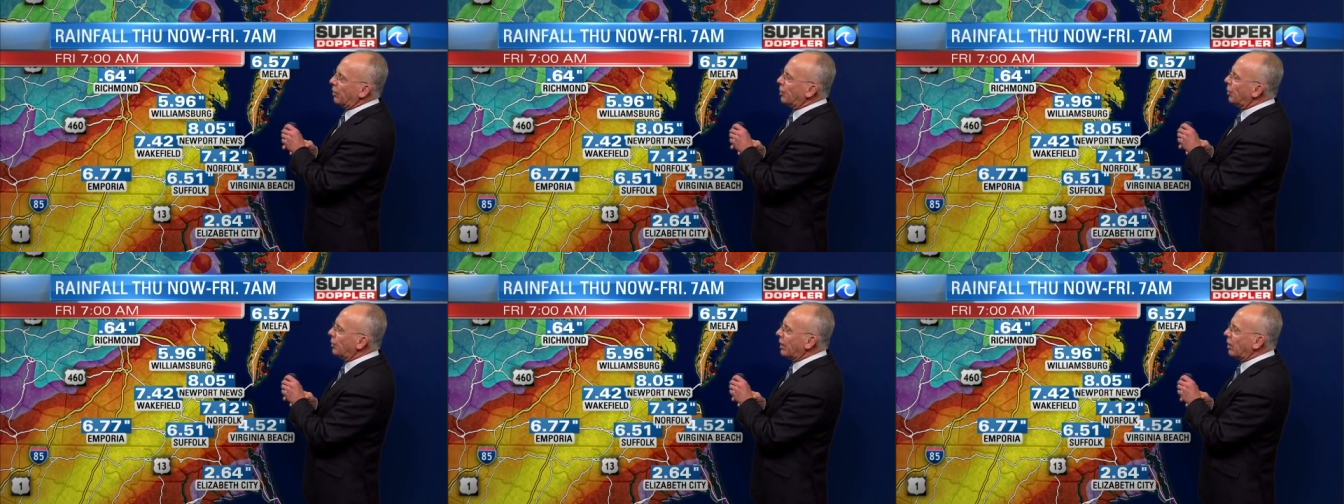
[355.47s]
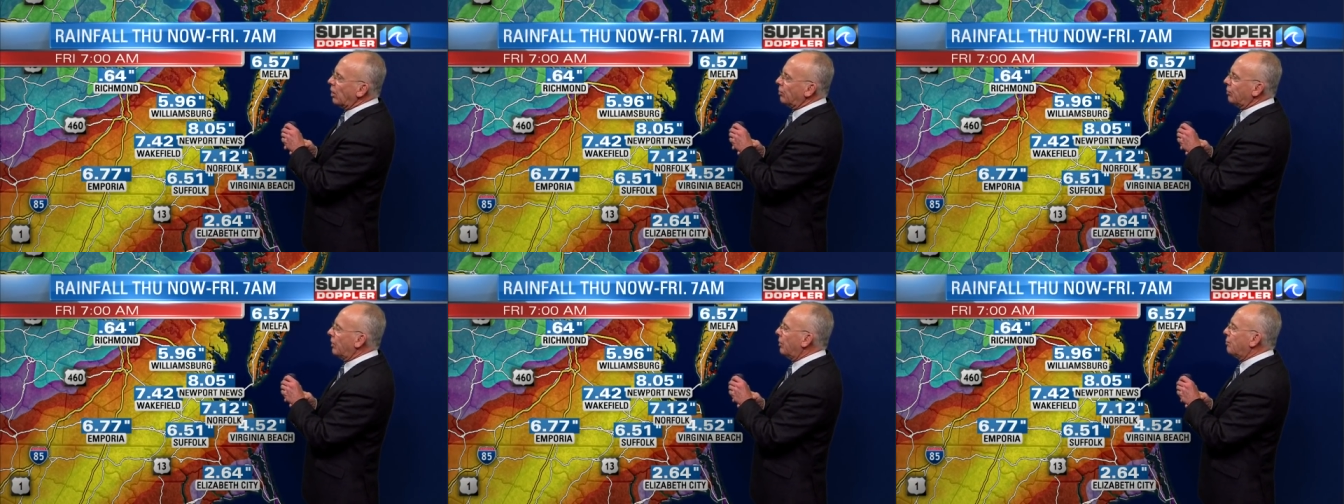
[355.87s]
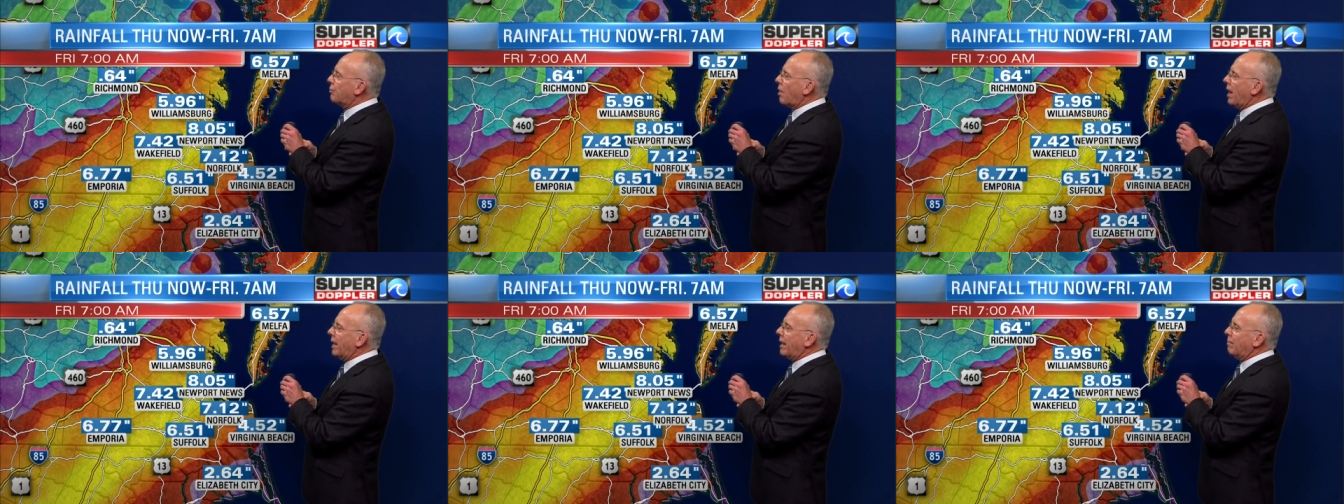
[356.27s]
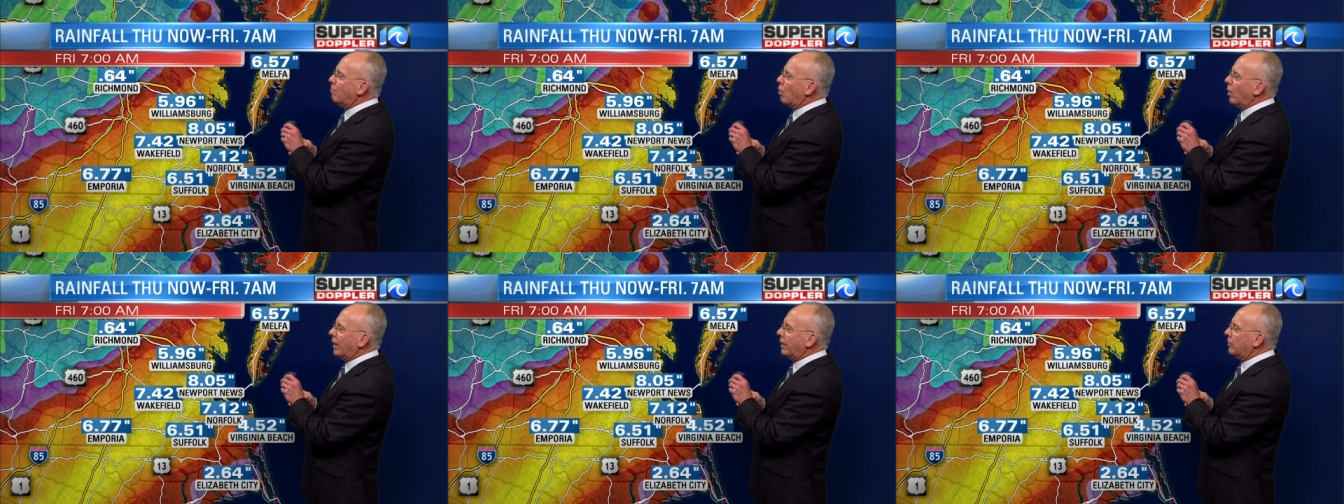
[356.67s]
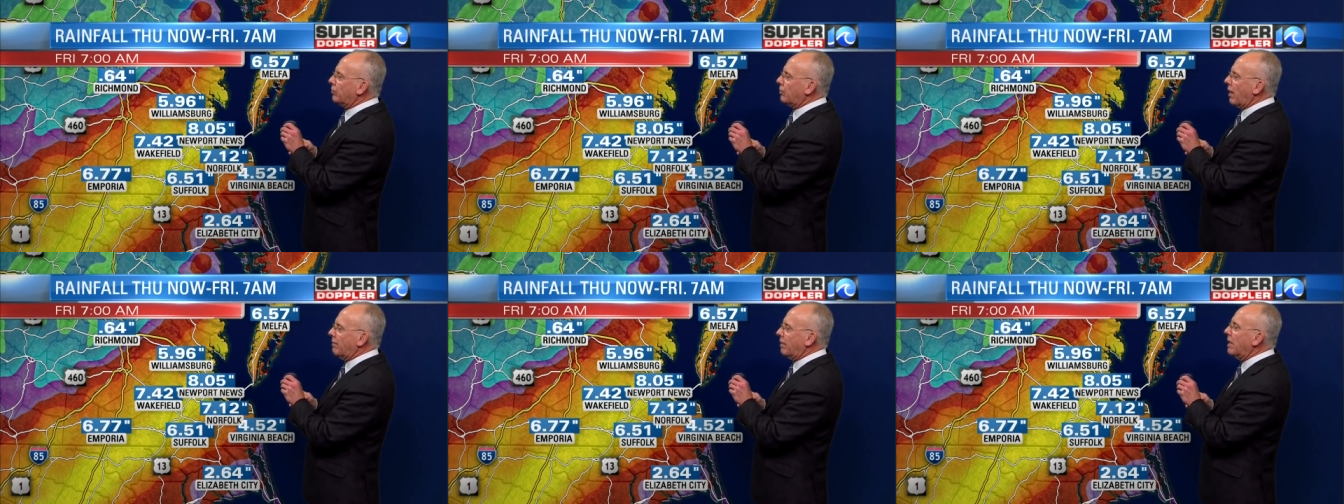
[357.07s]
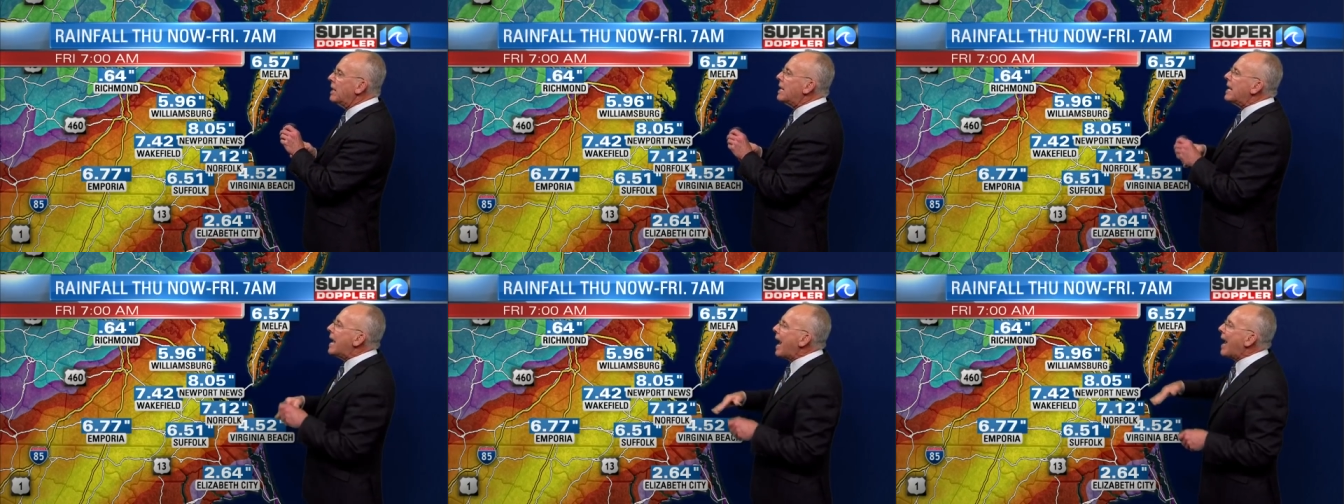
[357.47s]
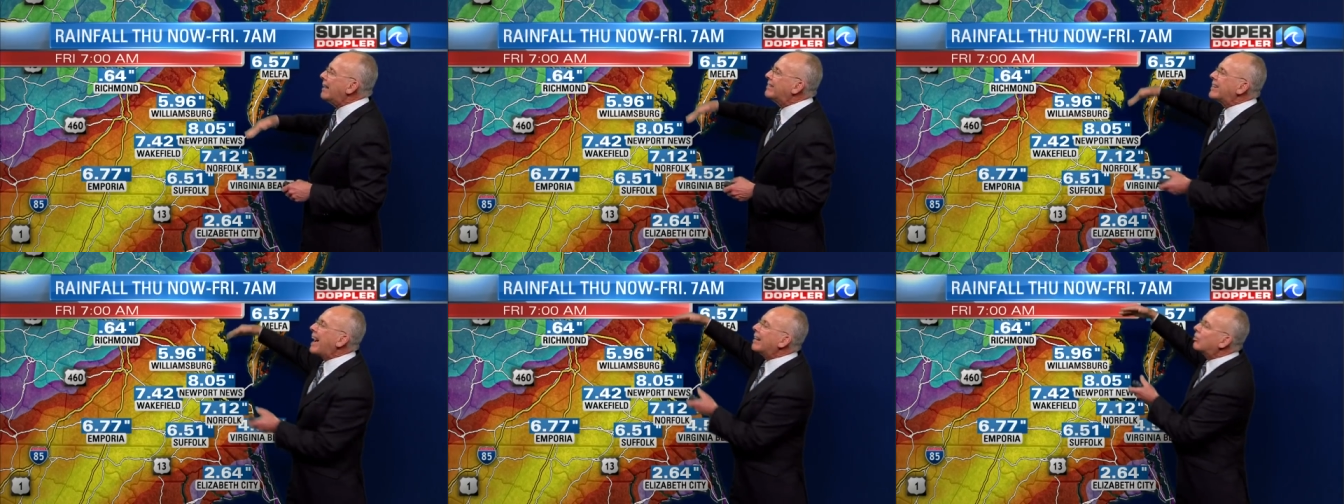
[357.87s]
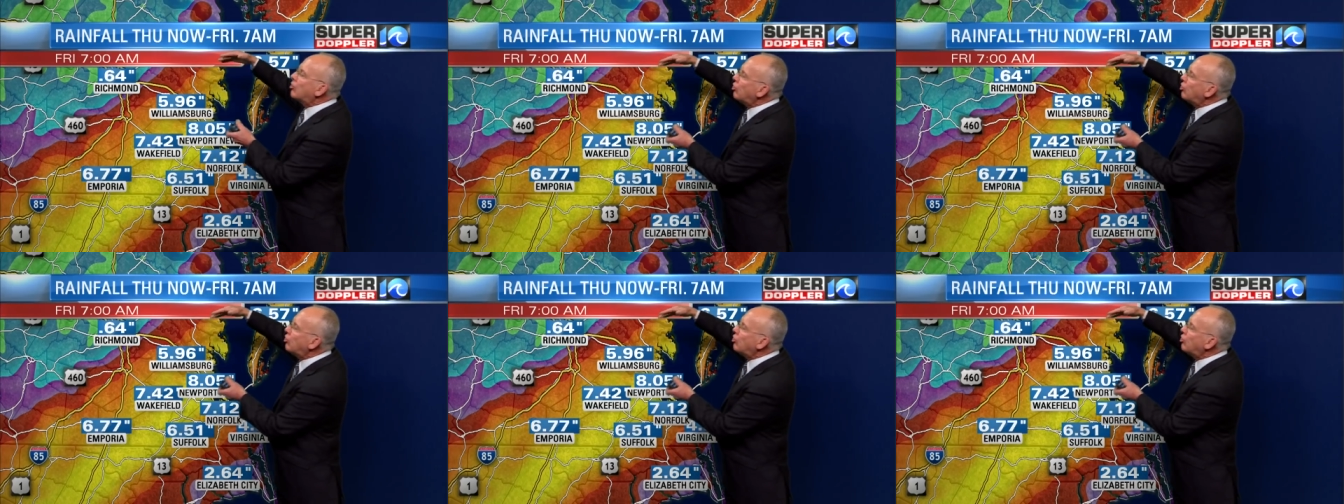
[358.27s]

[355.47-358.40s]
It only goes into Friday morning at 7. It's got